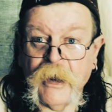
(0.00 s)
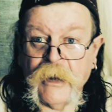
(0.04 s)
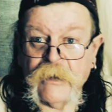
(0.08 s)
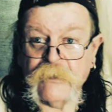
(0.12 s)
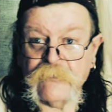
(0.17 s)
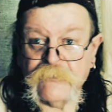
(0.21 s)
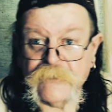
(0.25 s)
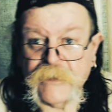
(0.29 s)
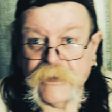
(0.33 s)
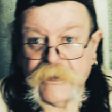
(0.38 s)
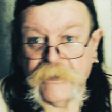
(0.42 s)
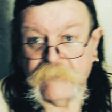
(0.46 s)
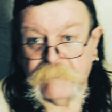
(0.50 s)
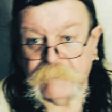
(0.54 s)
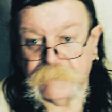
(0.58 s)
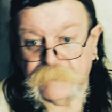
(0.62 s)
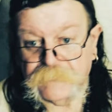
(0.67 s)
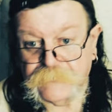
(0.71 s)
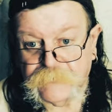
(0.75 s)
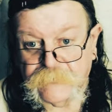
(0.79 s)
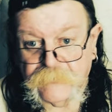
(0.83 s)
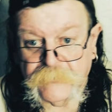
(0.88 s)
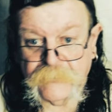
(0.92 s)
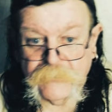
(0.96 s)
Hello there.
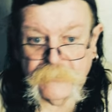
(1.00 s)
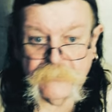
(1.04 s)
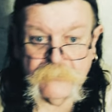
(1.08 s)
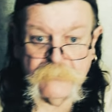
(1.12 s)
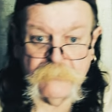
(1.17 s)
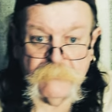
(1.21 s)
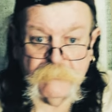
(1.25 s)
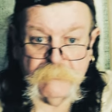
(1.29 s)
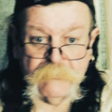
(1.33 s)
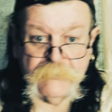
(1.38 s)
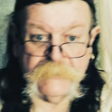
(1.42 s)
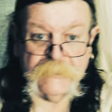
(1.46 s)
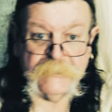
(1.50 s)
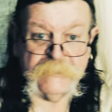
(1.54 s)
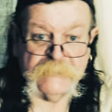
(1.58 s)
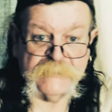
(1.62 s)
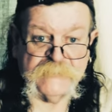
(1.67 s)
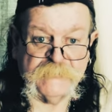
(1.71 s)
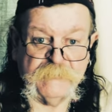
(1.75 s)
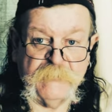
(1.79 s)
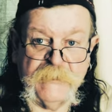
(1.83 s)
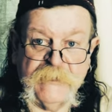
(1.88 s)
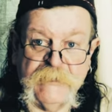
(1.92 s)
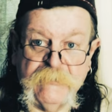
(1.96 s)

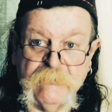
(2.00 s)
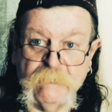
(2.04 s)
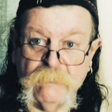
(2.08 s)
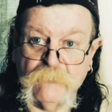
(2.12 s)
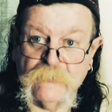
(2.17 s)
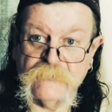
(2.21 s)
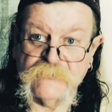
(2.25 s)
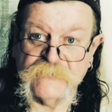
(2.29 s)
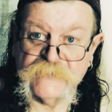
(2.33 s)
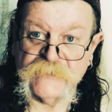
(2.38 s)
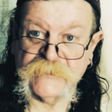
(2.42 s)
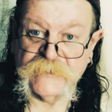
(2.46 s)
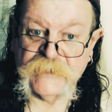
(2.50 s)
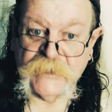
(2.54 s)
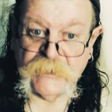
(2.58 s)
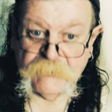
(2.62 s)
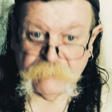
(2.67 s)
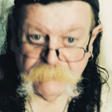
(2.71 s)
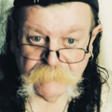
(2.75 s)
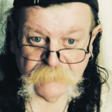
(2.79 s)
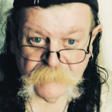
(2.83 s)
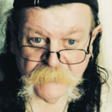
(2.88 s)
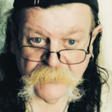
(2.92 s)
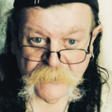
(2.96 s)
That's me once again.